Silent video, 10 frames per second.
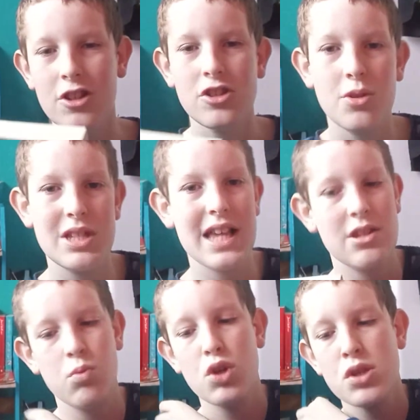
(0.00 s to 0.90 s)
So it
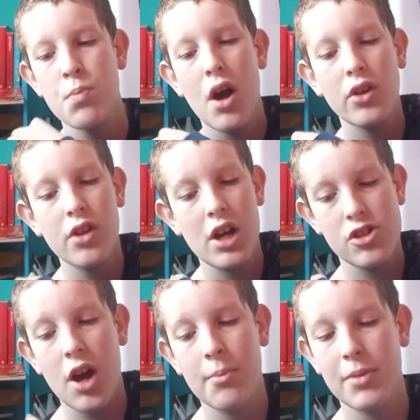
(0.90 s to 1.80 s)
says, "Once upon a
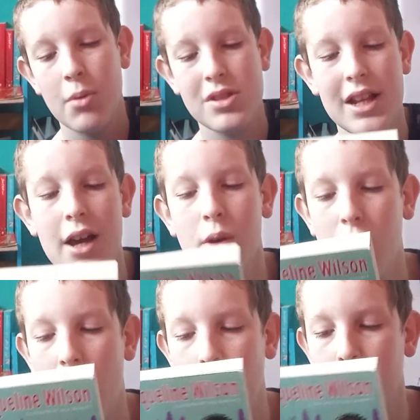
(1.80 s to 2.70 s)
time there was a little
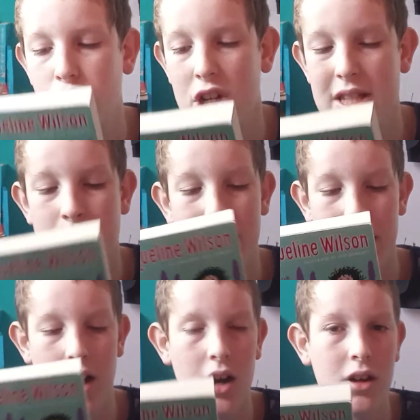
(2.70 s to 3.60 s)
girl called Tracy
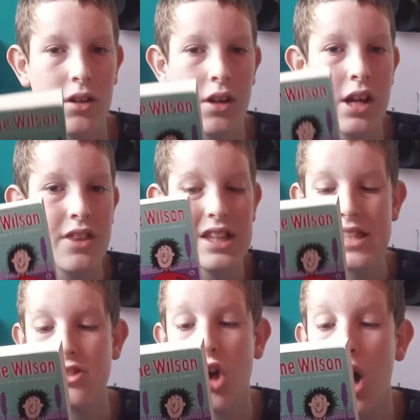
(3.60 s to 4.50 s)
Beaker.
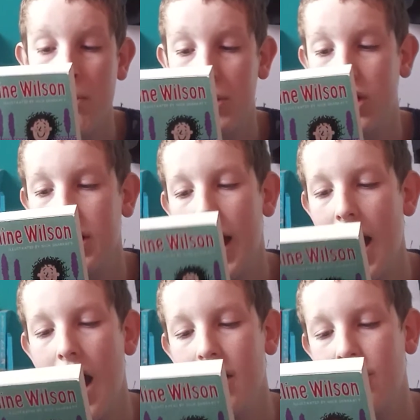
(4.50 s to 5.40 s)
This is her book,
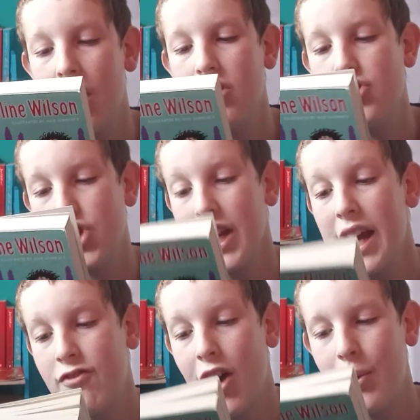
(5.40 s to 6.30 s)
and she
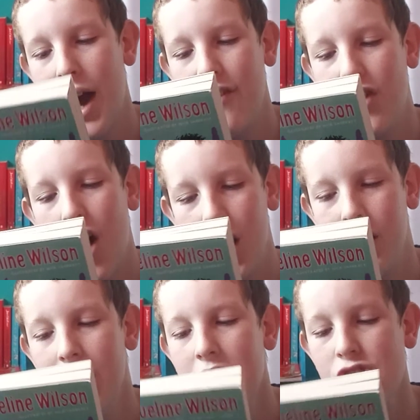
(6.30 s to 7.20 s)
can write whatever
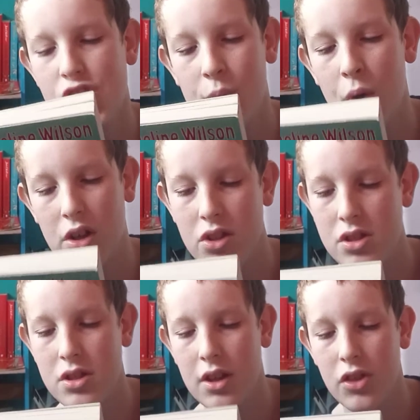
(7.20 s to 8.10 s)
she
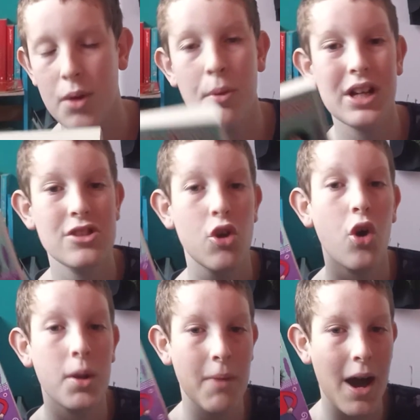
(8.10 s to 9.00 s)
wants. The book is
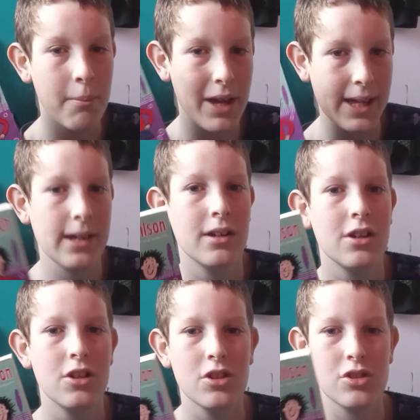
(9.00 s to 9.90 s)
all about me."
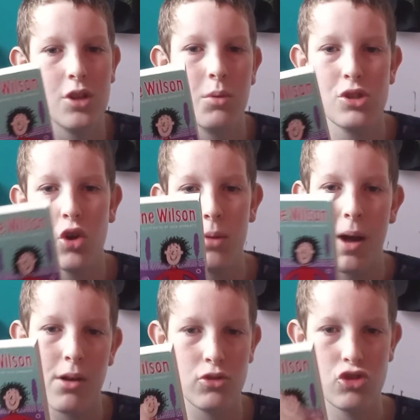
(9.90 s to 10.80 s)
So it's all
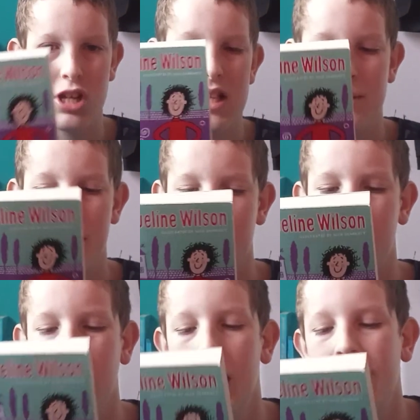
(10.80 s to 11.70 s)
about Tracy
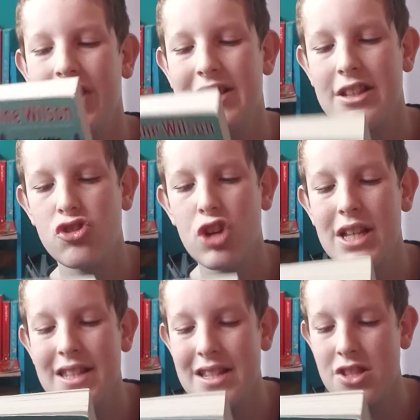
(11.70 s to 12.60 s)
Beaker. But it says,
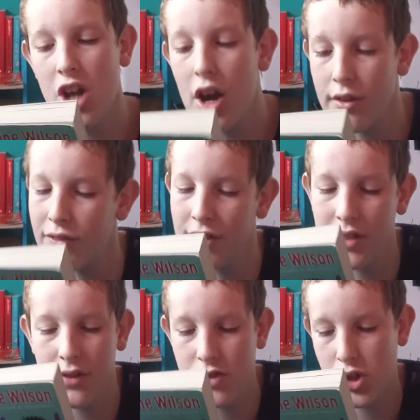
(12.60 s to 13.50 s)
"Tracy is tired of
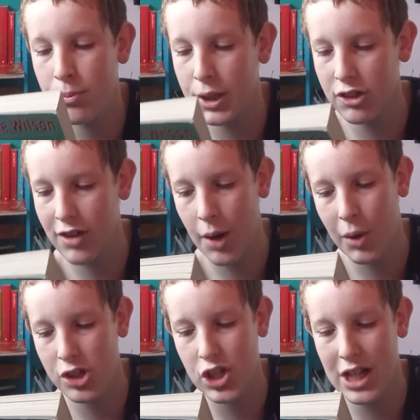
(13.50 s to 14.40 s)
living in the dumping ground
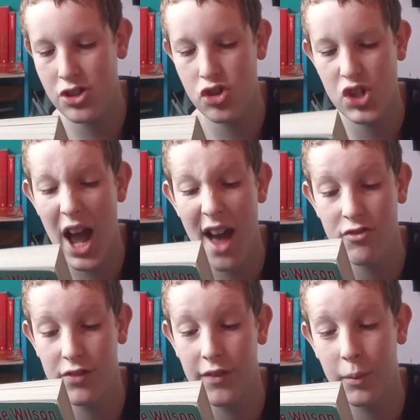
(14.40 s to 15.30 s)
where she has to share
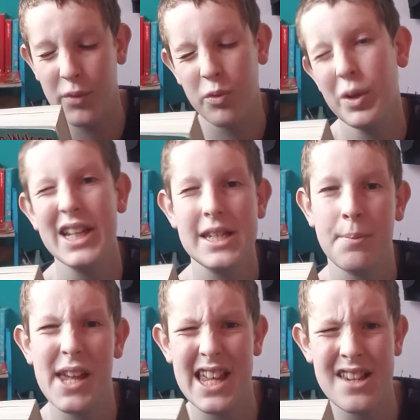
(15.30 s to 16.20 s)
everything with Weedy
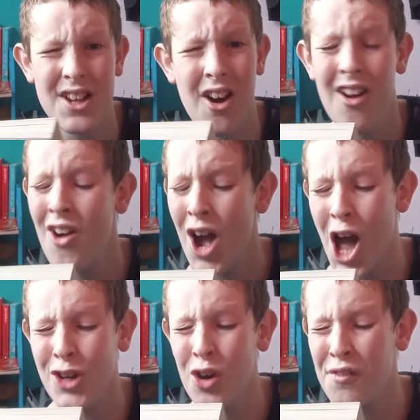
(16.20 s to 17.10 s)
Peter,
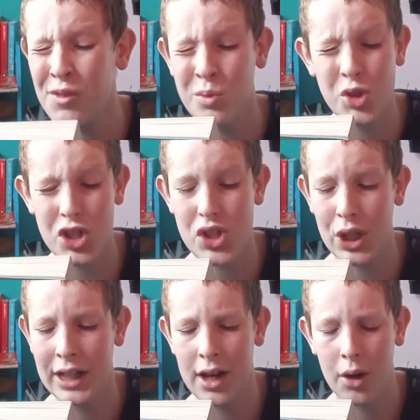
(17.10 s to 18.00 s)
an awful
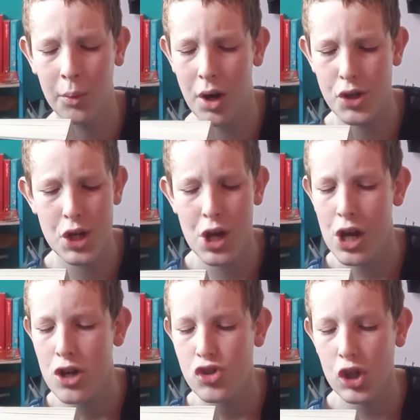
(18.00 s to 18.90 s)
Justine Littlewood.
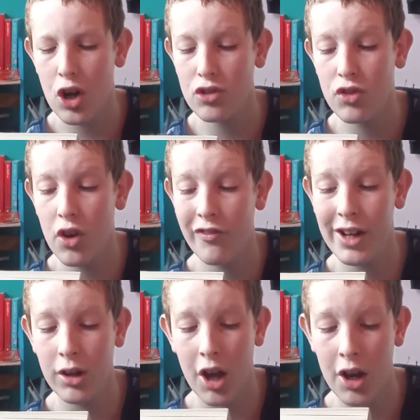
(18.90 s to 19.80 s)
She longs for a
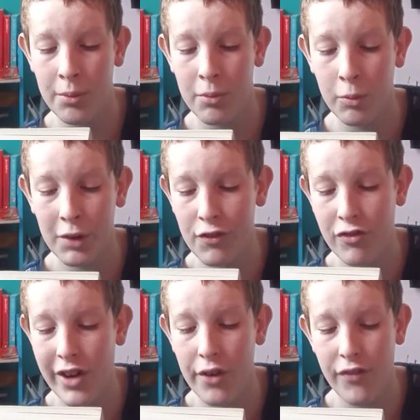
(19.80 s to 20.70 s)
real home, with a
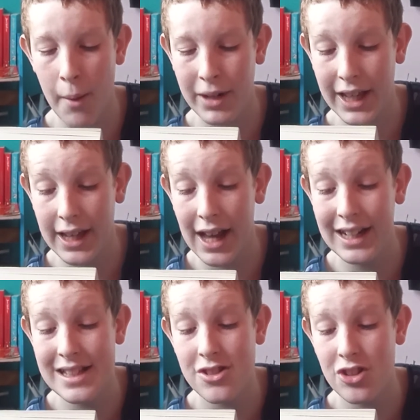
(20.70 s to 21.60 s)
real family, at
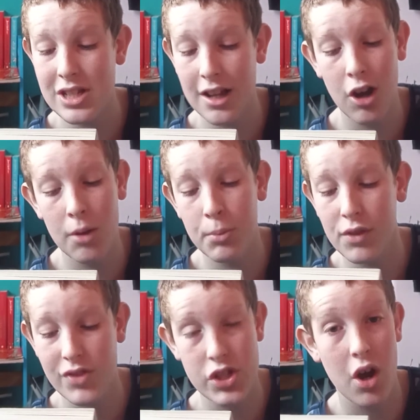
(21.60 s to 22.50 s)
least until her
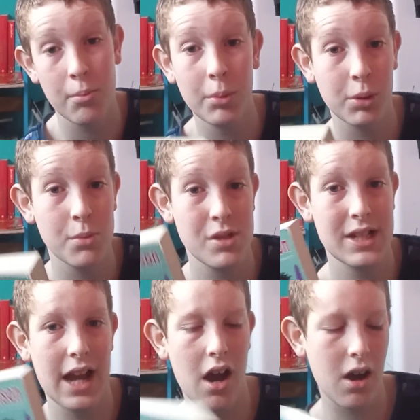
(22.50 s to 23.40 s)
movie star mum comes
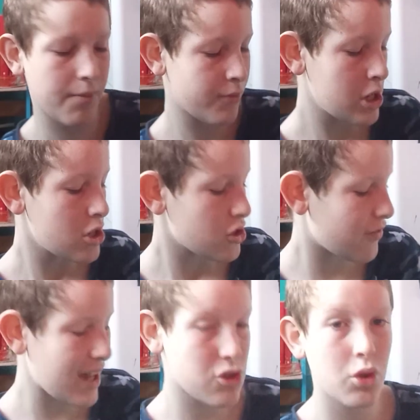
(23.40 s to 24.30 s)
to get her.
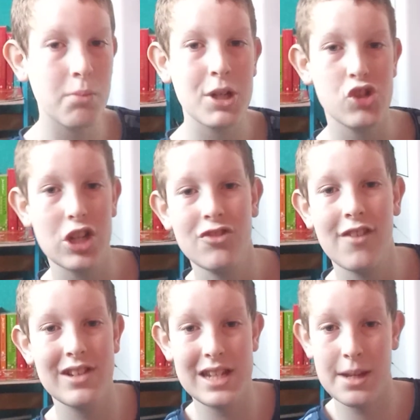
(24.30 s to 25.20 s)
So that's all my
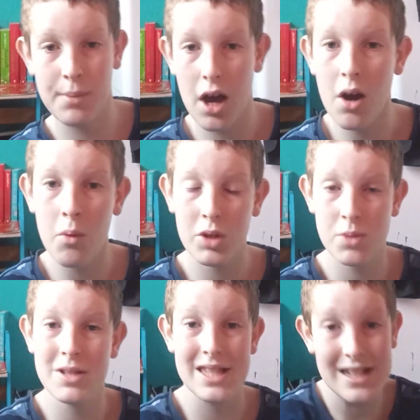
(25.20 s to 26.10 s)
January TBR,
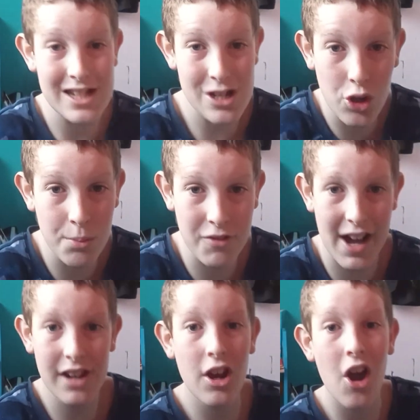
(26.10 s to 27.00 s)
which means to be
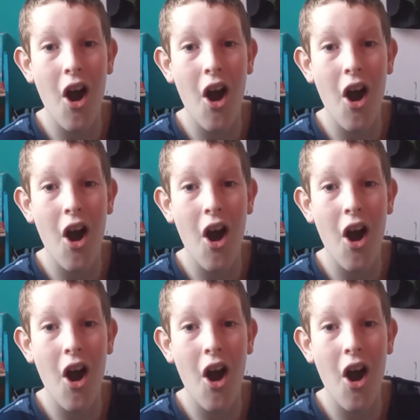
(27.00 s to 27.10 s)
read.